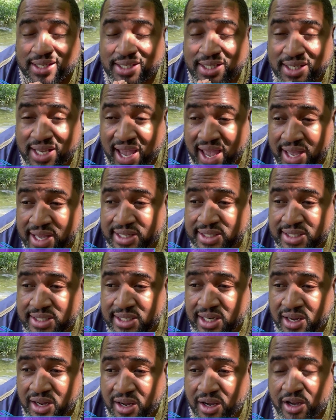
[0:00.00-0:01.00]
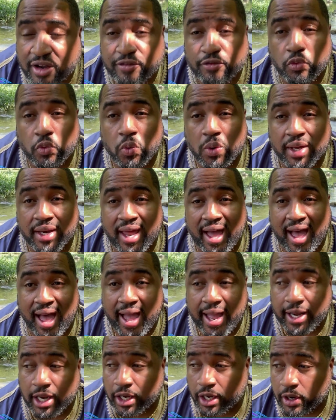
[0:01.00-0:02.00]
test of what
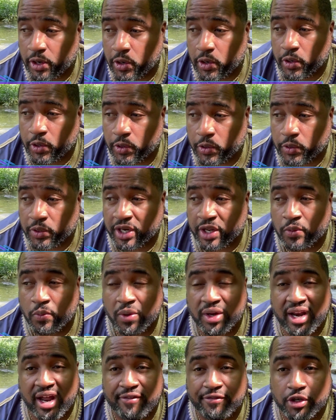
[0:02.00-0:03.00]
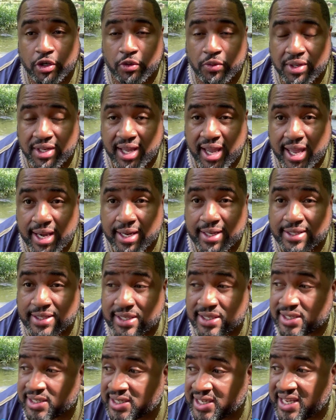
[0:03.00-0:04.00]
I learned and what I've created to
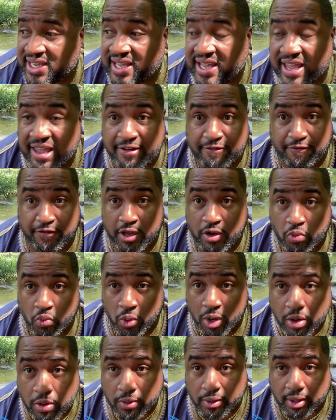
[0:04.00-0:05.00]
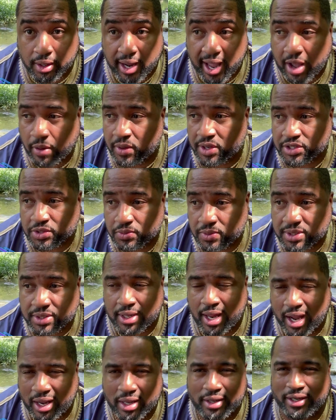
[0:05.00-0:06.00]
see if it worked. How else was
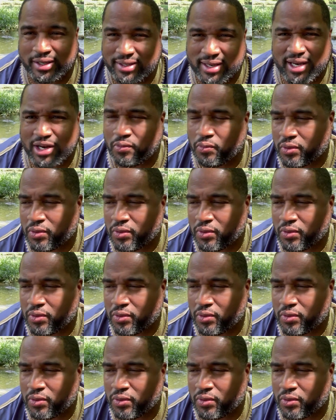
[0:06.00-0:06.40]
I could have did it?